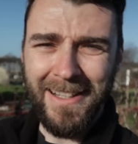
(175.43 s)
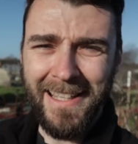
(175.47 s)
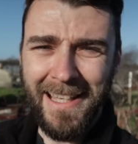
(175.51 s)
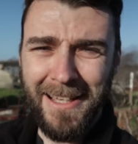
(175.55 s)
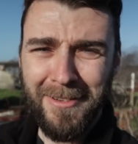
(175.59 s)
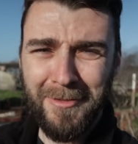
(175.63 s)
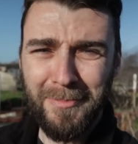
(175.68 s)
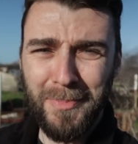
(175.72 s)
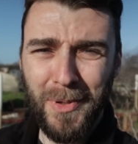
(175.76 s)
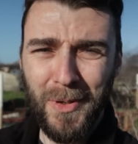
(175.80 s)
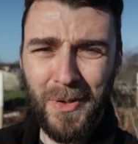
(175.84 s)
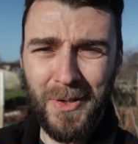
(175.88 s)
I
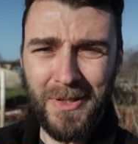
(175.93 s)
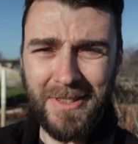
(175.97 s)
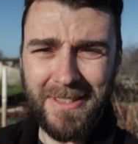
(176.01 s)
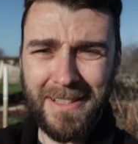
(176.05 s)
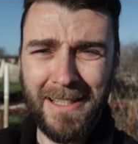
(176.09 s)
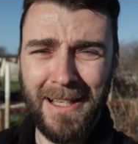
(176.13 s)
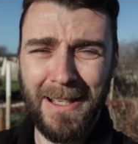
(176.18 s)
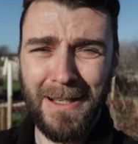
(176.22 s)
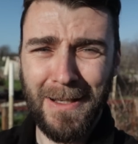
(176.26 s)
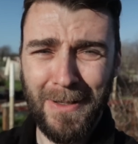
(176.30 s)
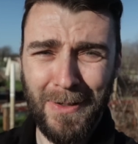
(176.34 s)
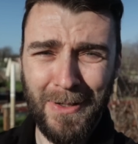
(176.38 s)
have bought
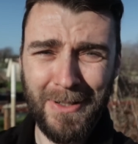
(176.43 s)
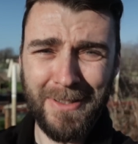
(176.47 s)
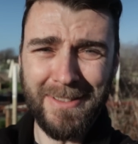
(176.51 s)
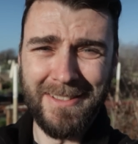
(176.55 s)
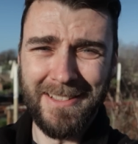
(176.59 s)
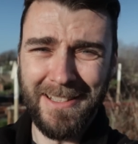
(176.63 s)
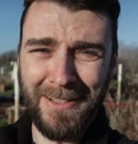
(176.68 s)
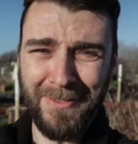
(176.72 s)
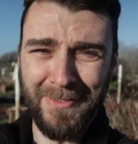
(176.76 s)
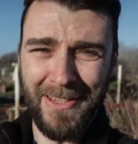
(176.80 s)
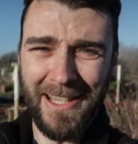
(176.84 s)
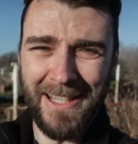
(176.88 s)
a
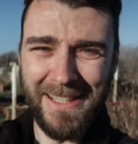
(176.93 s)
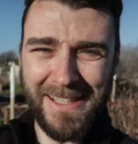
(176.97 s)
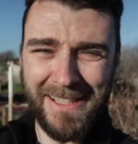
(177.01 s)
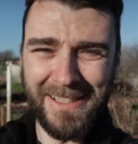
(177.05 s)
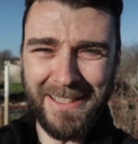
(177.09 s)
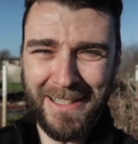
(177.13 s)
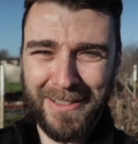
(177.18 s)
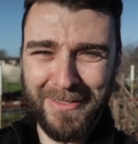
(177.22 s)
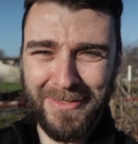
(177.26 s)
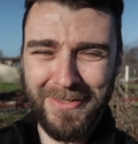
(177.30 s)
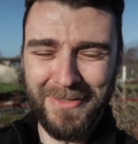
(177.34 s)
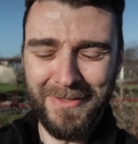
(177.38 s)
lot of that
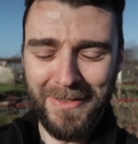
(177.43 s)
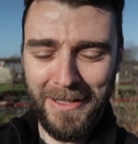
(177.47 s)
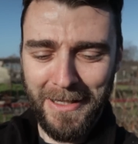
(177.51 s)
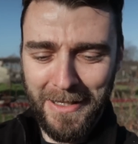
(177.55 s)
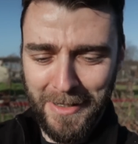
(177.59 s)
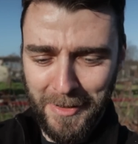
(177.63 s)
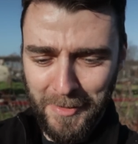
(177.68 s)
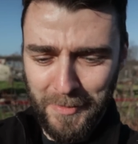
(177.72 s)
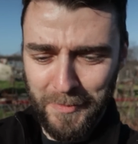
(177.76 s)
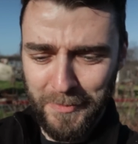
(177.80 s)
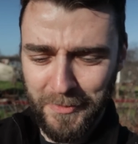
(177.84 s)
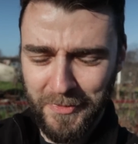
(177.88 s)
stuff
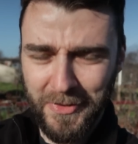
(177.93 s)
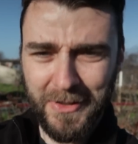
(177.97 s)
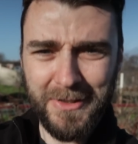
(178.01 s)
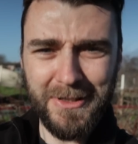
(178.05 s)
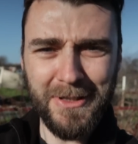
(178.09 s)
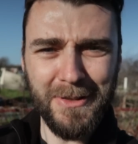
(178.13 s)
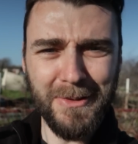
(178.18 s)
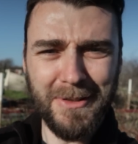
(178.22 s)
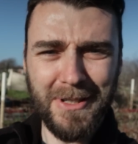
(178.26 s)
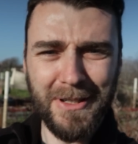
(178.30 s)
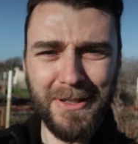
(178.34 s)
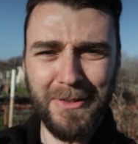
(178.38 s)
uh, for
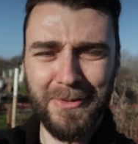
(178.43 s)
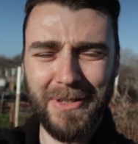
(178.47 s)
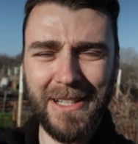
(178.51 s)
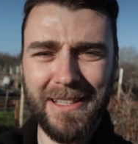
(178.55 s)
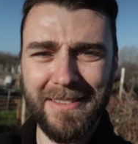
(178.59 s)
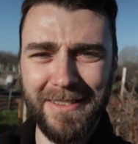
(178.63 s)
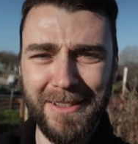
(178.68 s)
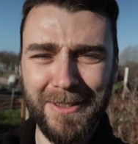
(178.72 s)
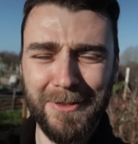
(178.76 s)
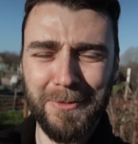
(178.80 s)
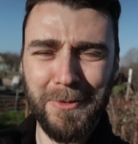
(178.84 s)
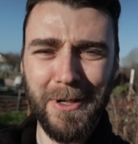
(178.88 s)
two kind of
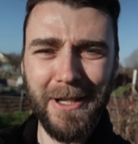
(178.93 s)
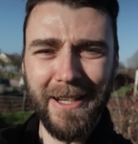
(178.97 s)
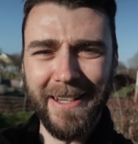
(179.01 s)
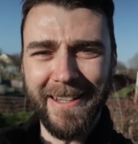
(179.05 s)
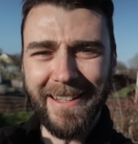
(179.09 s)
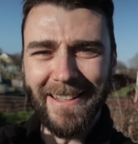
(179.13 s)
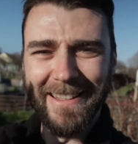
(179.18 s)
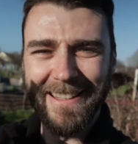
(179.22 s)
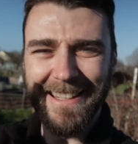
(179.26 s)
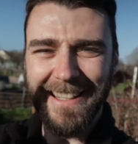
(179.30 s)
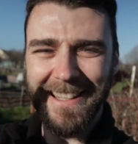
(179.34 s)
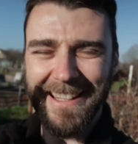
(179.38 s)
reasons.
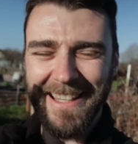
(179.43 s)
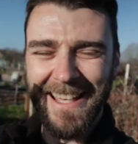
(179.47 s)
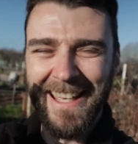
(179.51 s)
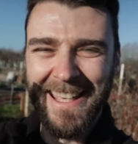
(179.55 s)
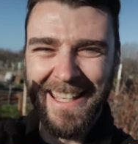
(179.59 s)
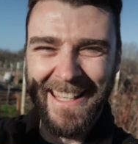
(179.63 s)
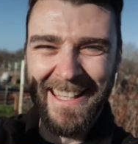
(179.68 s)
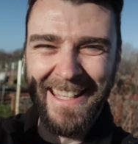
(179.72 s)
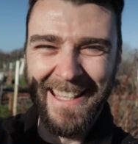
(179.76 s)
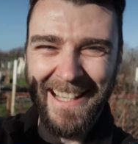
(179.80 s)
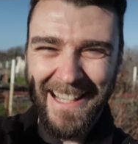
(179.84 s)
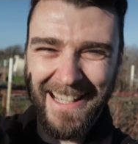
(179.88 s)
One, it
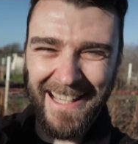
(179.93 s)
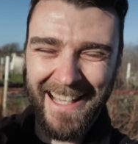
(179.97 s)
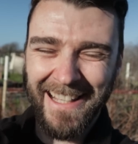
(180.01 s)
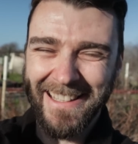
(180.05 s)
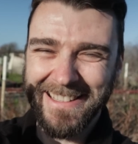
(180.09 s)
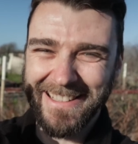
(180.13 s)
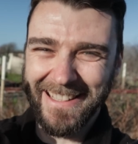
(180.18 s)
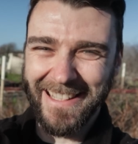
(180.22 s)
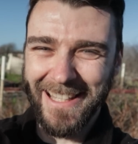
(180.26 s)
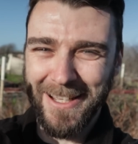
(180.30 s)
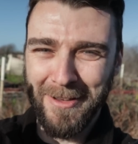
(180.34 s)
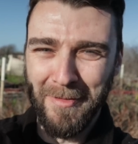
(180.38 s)
I
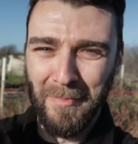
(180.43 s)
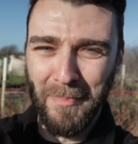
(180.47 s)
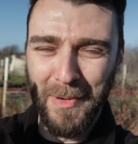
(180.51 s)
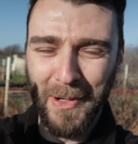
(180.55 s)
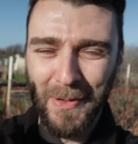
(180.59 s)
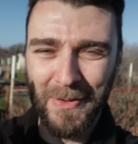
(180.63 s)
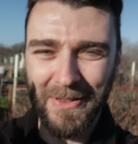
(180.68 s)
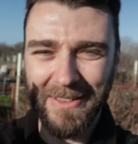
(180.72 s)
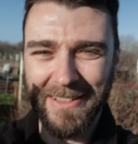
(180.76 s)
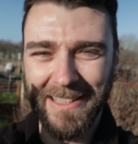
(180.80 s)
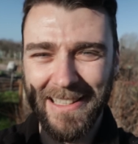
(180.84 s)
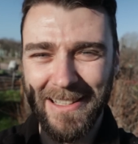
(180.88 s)
had to get a
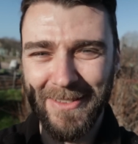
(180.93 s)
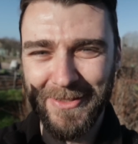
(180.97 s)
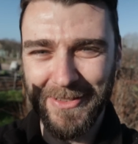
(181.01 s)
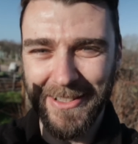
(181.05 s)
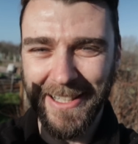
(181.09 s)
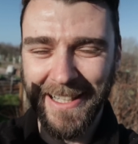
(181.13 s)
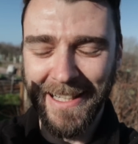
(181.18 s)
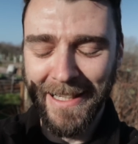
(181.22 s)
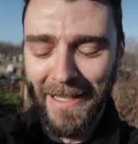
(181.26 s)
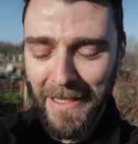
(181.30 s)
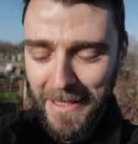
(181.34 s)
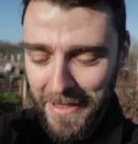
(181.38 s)
bulk
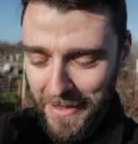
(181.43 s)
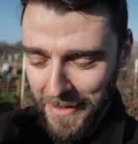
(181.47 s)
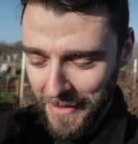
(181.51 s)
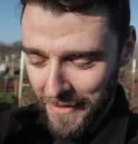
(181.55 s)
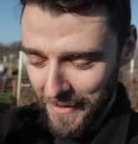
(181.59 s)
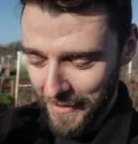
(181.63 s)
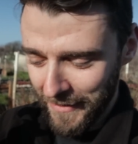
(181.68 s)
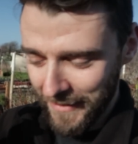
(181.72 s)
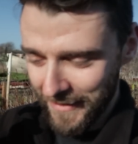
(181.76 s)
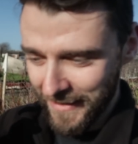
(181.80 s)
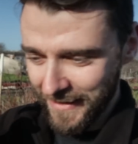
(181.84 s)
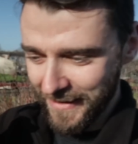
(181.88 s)
delivery,
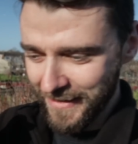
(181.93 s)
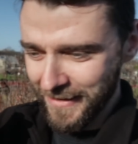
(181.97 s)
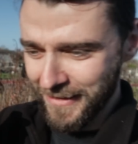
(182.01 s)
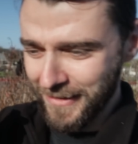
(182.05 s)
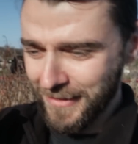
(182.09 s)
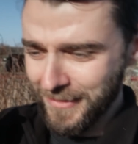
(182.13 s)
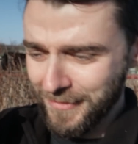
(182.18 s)
uh, you